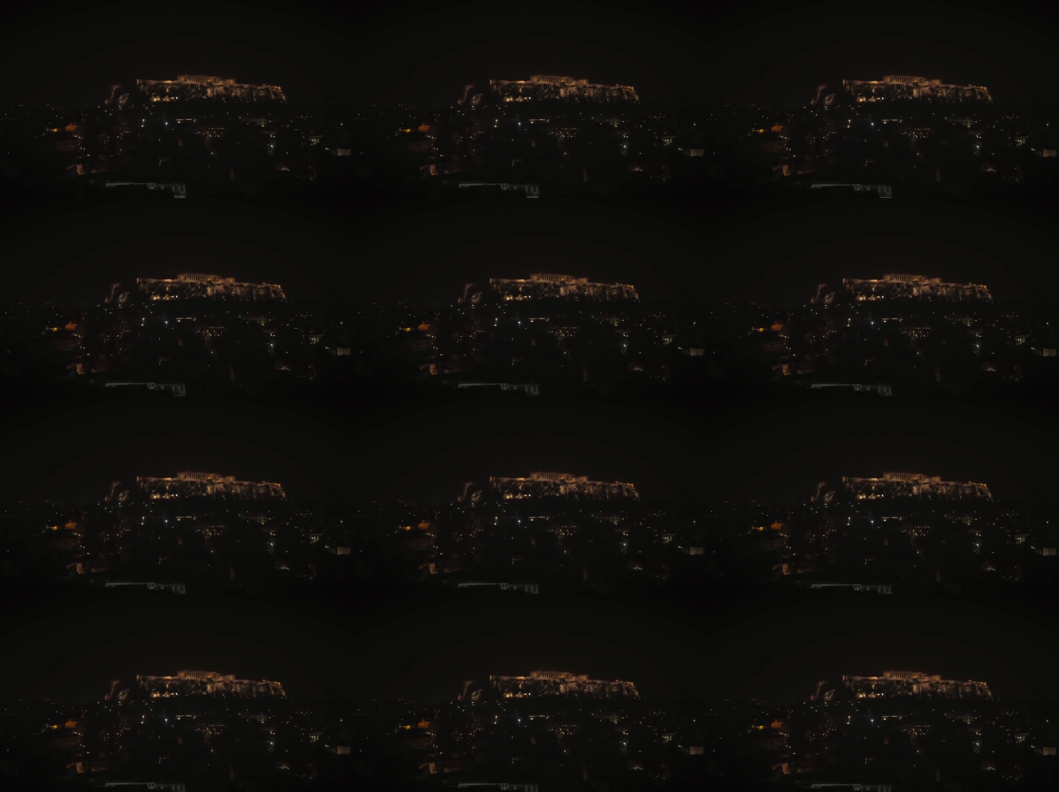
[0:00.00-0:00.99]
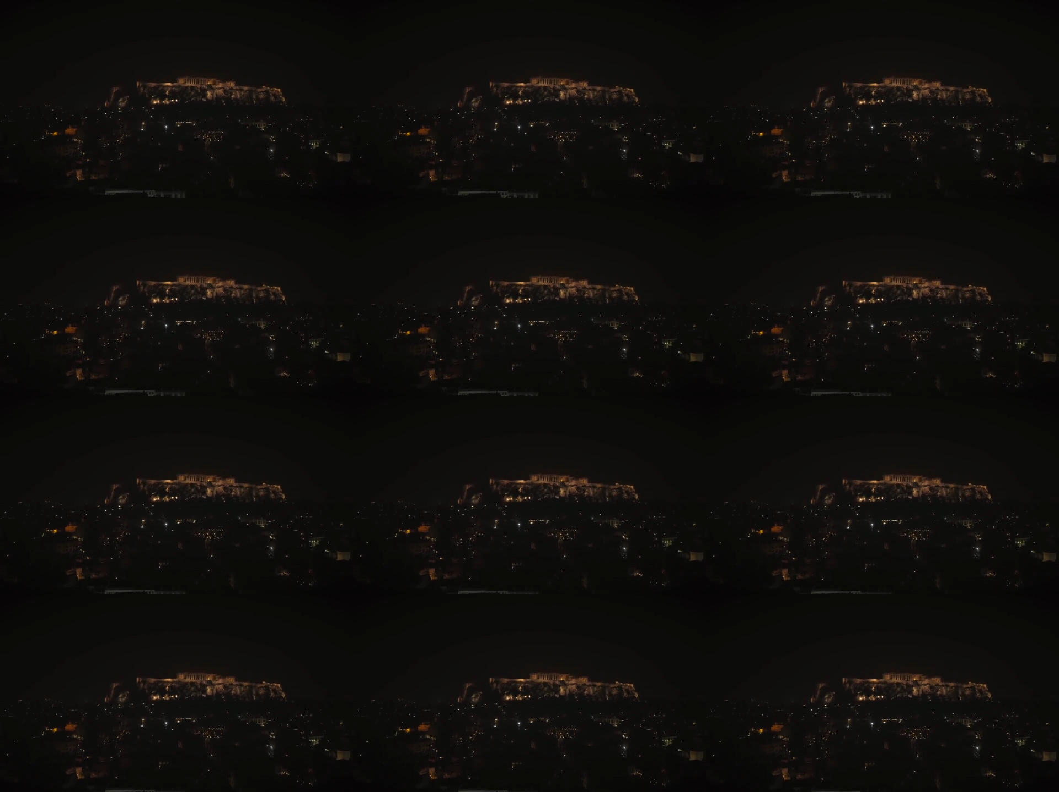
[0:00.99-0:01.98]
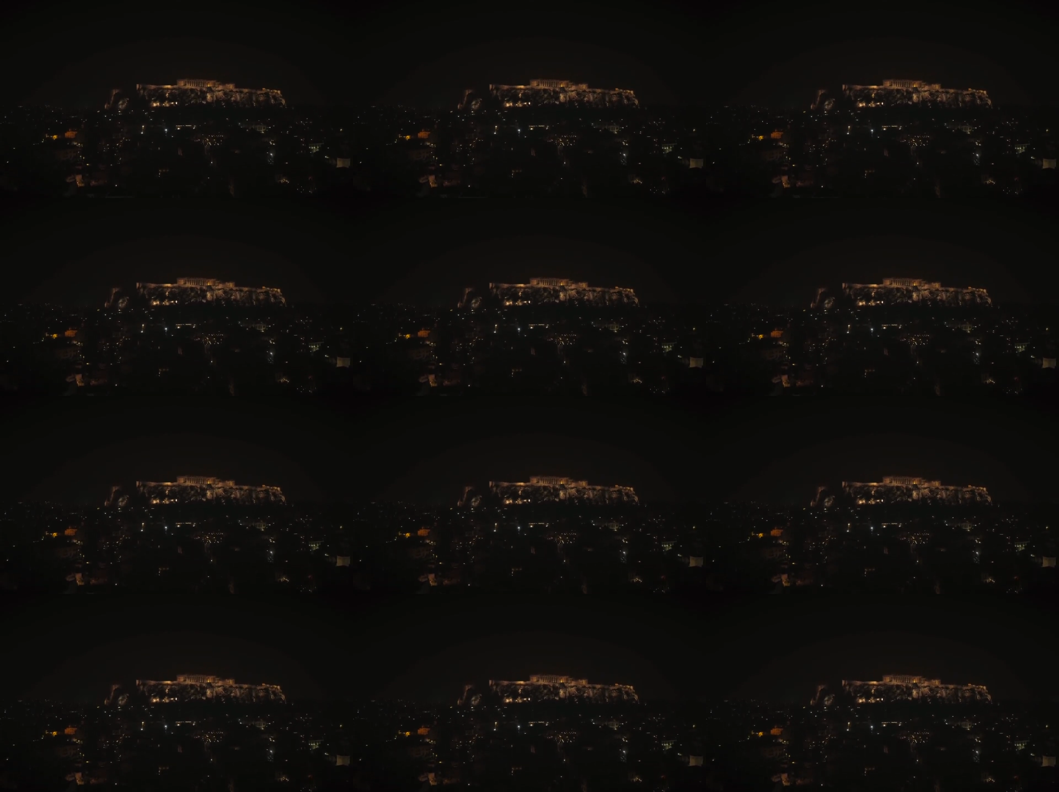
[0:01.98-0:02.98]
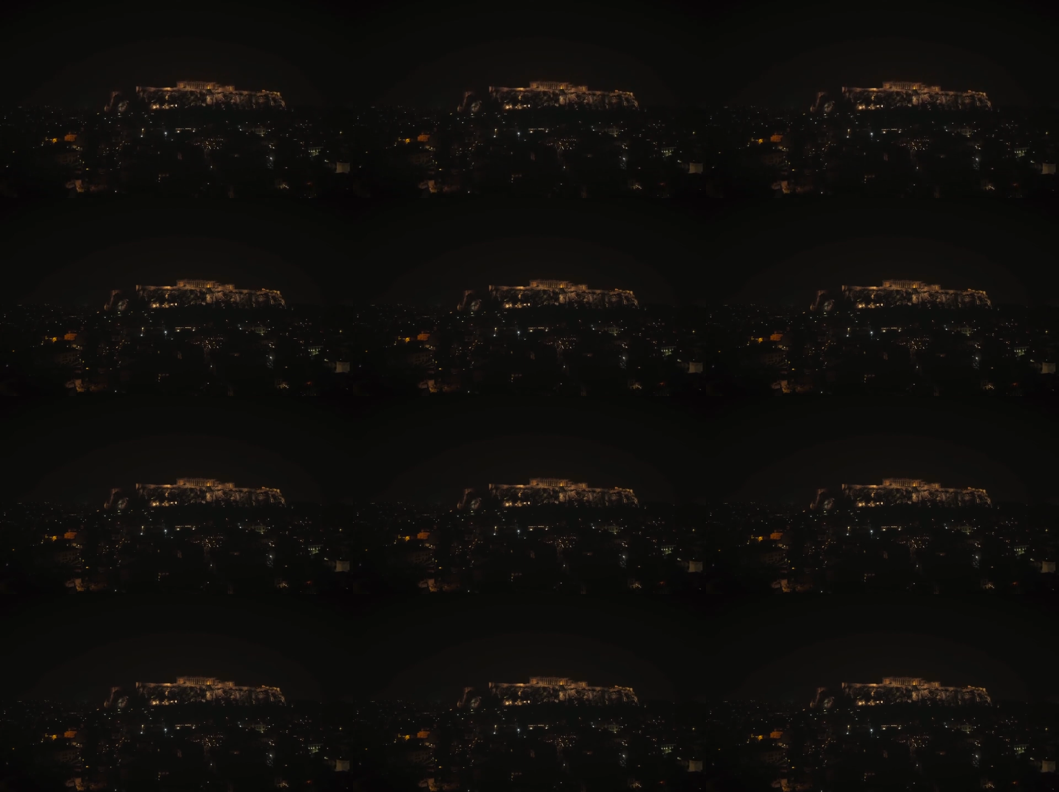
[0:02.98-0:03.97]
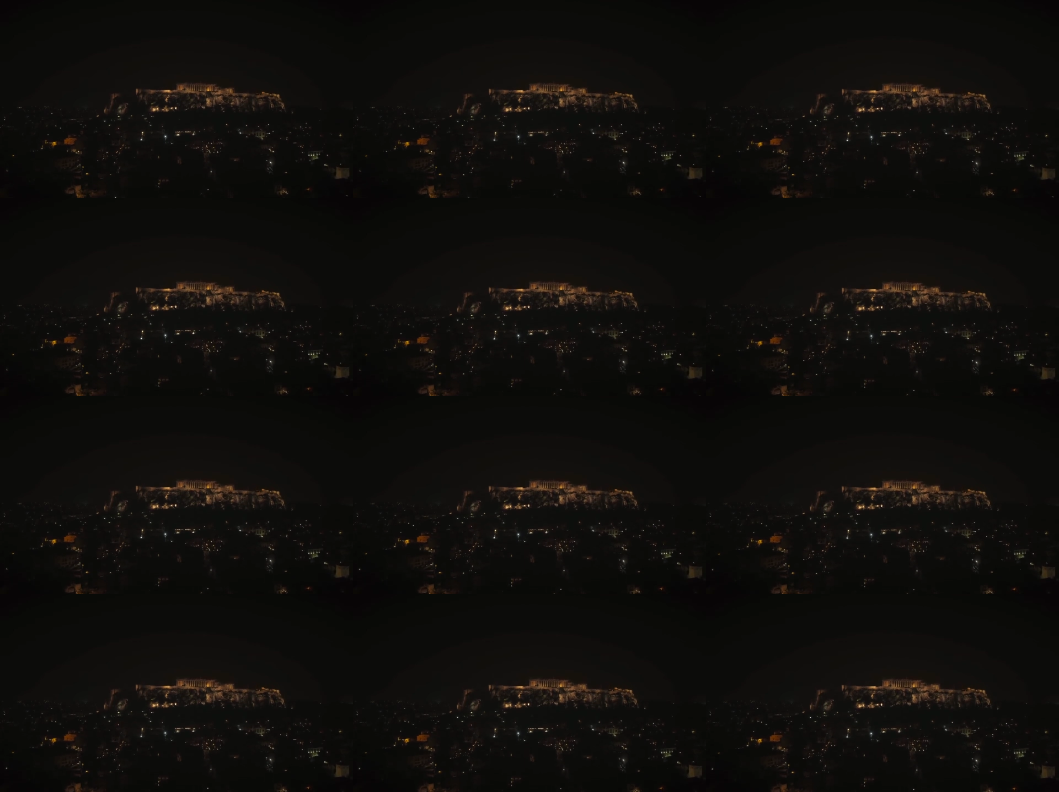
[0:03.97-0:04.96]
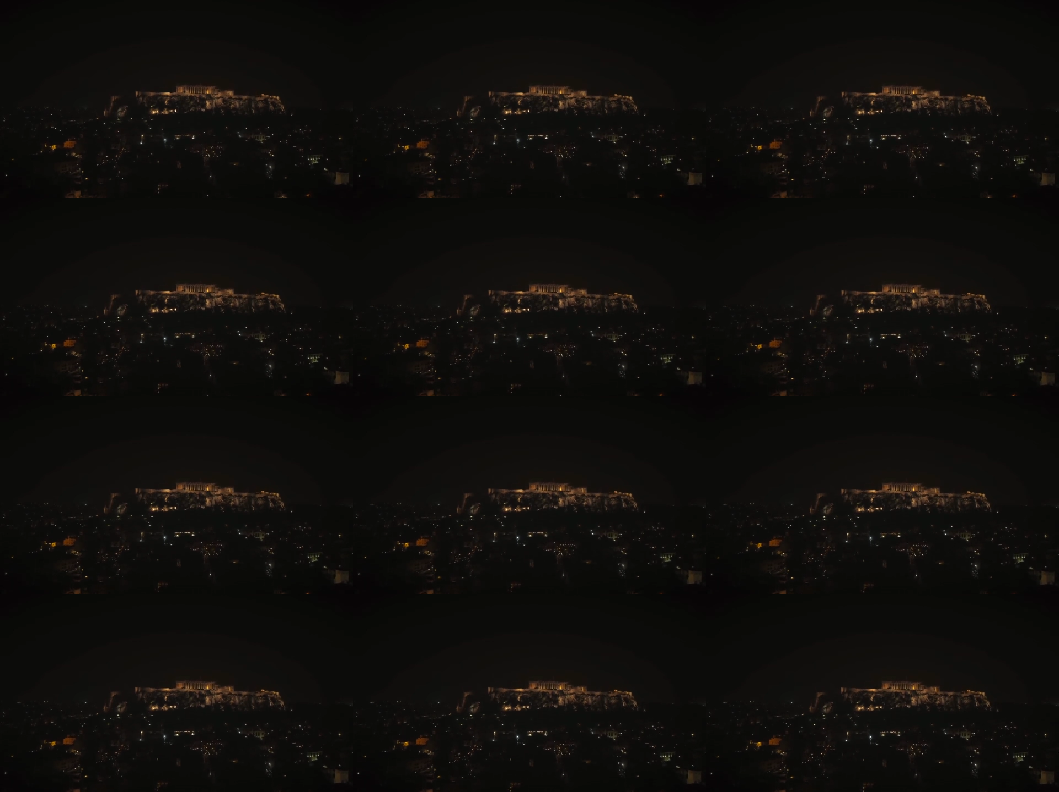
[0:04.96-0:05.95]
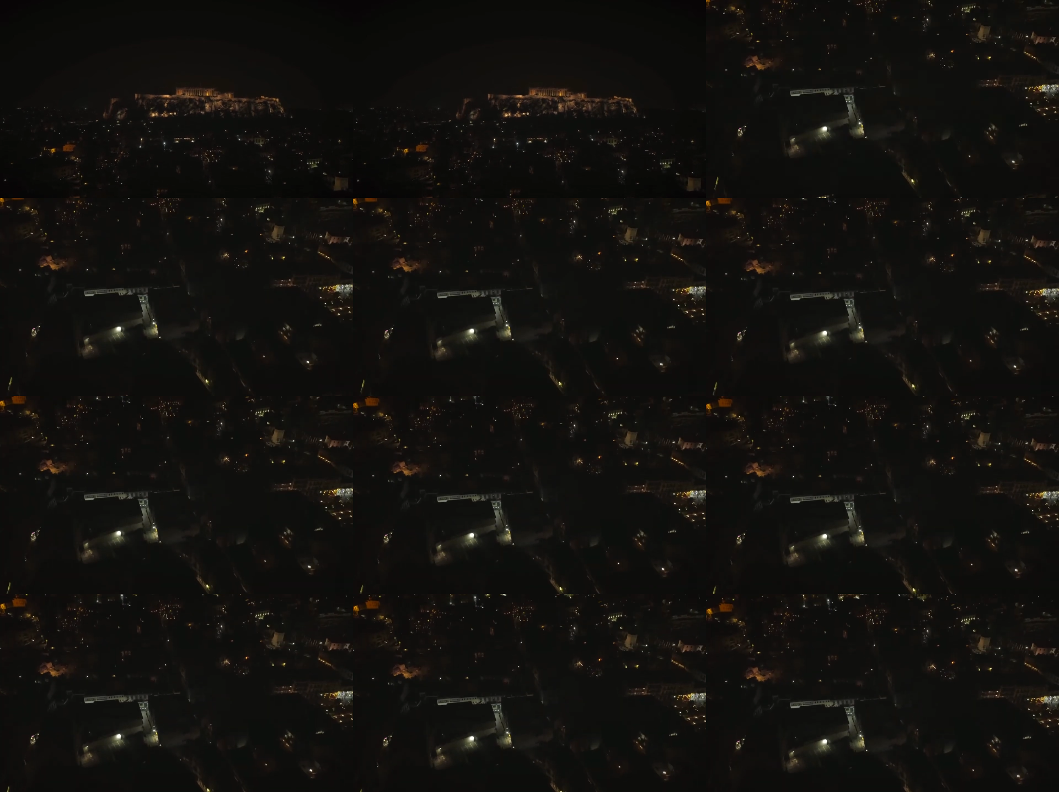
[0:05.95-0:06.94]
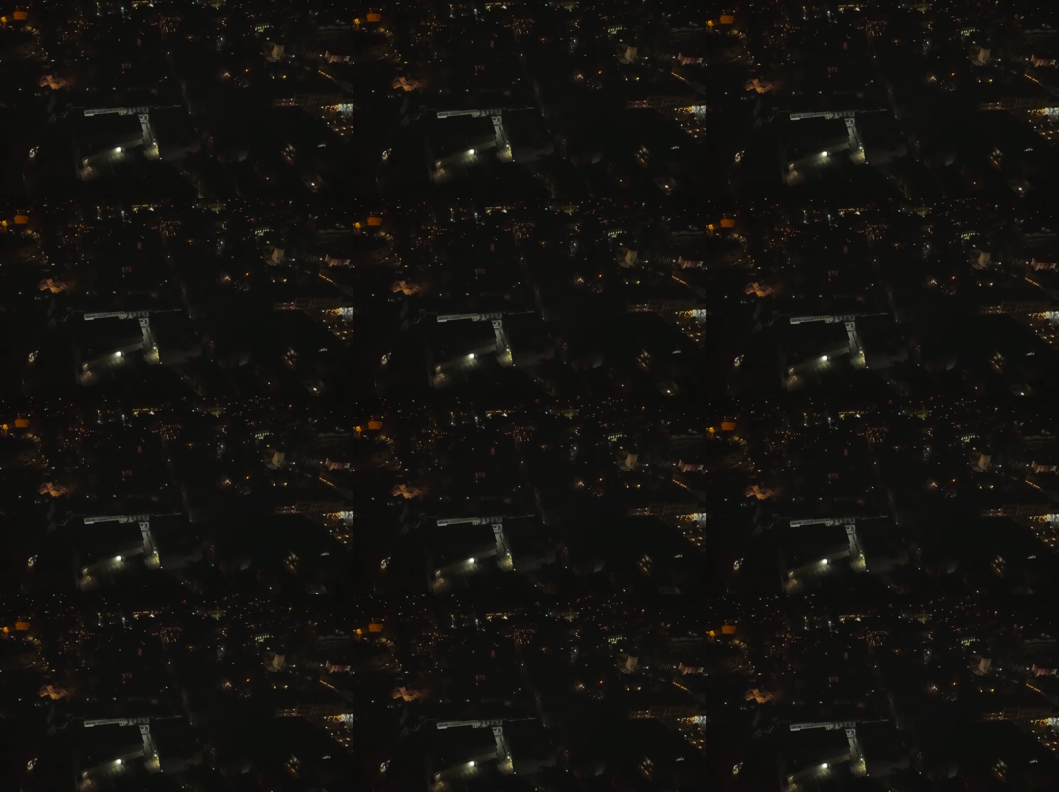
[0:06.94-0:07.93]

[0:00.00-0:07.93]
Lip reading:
[unreadable: no face in view]